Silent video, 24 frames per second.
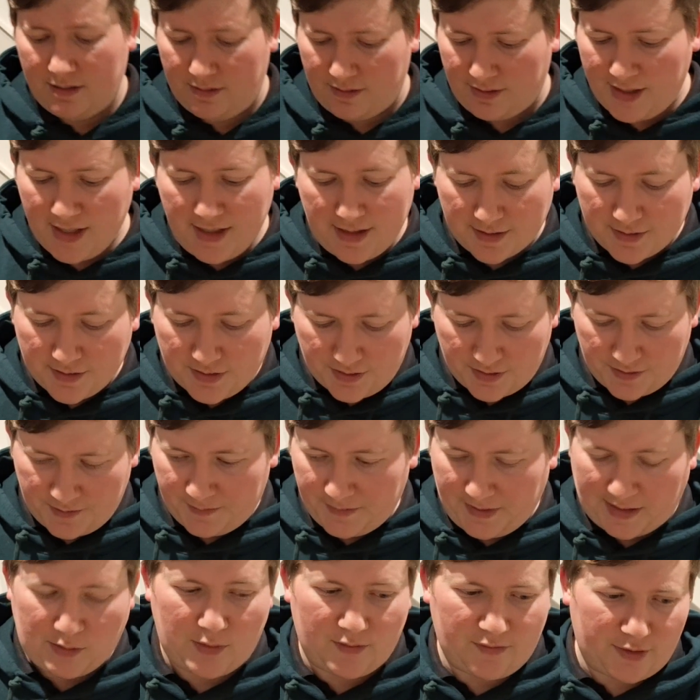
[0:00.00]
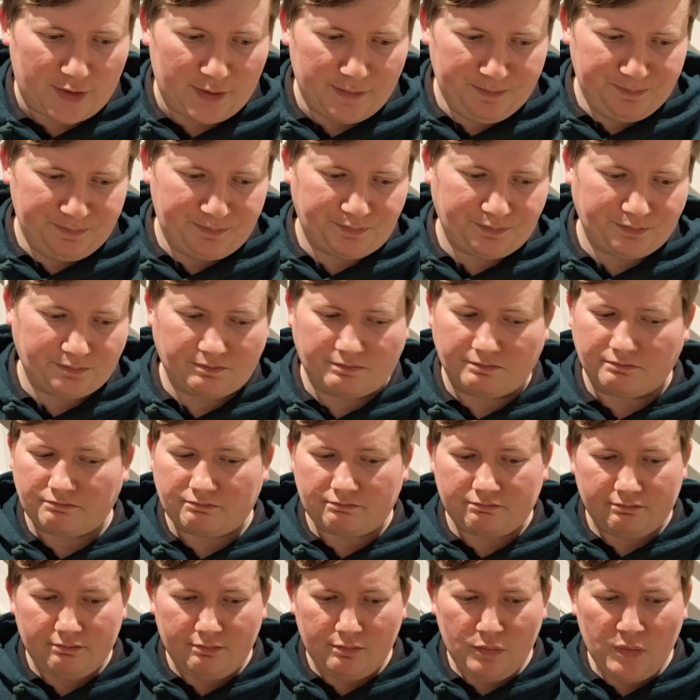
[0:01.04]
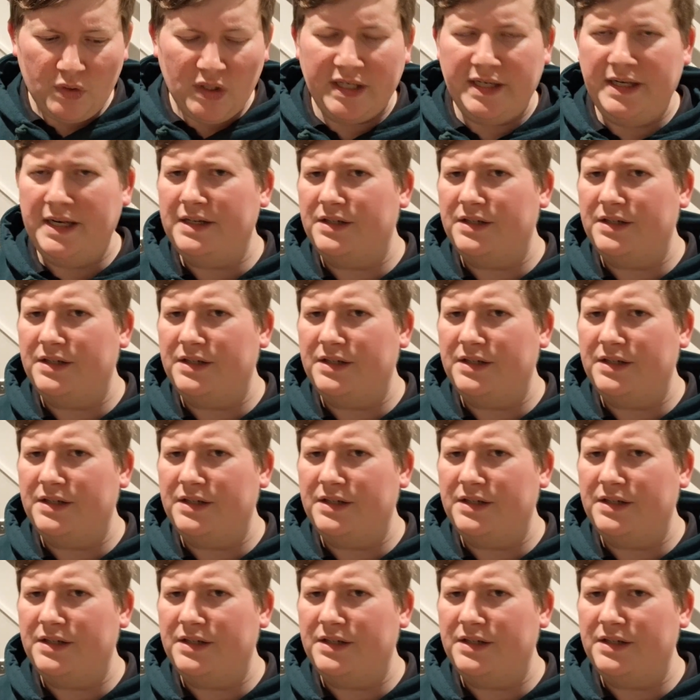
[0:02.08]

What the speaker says: This, however, it